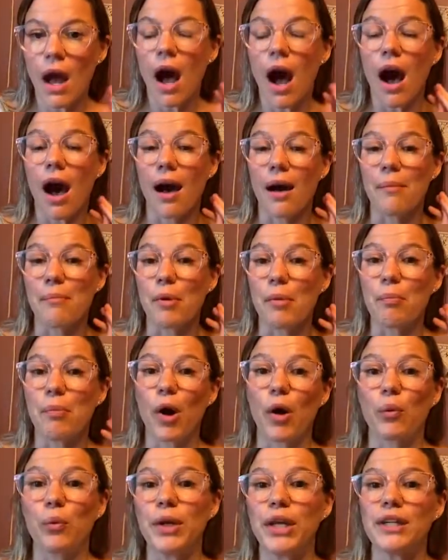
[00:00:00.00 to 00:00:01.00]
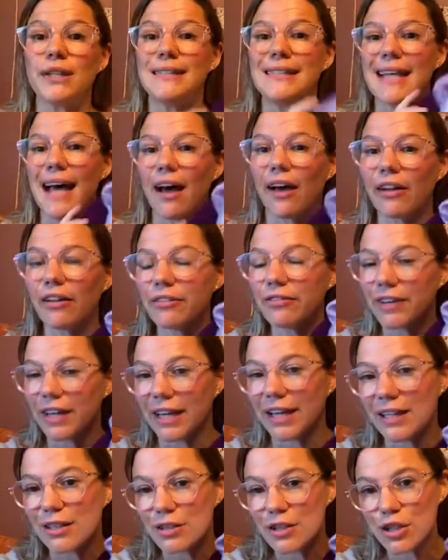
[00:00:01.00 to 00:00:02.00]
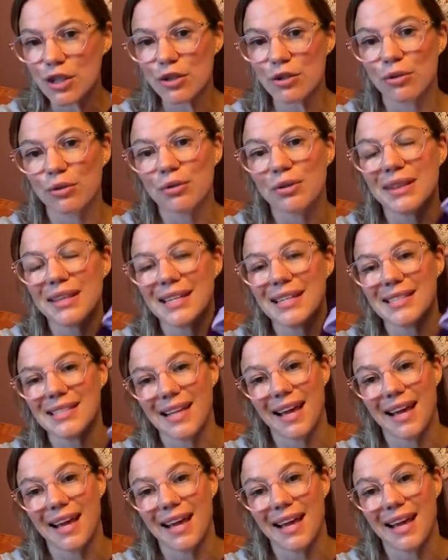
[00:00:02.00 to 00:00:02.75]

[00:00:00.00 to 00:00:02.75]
But we delve into this